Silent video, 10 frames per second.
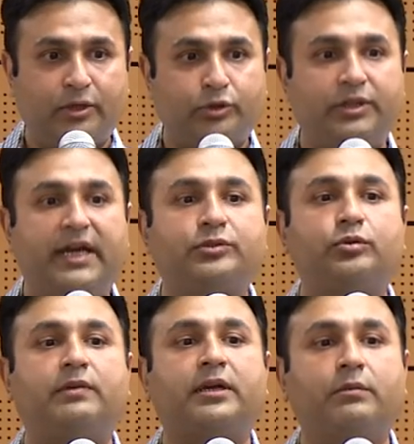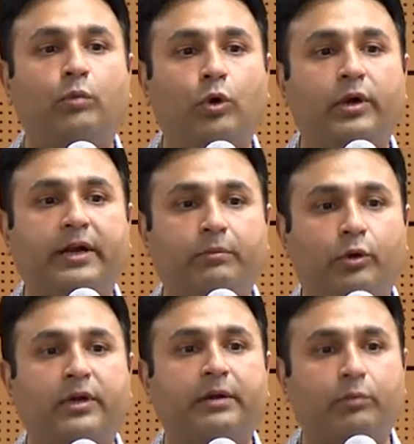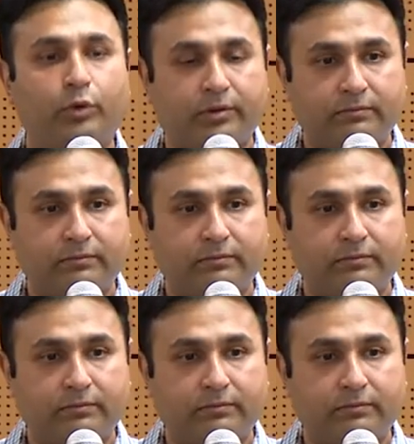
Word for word: So it has to work more and more and more,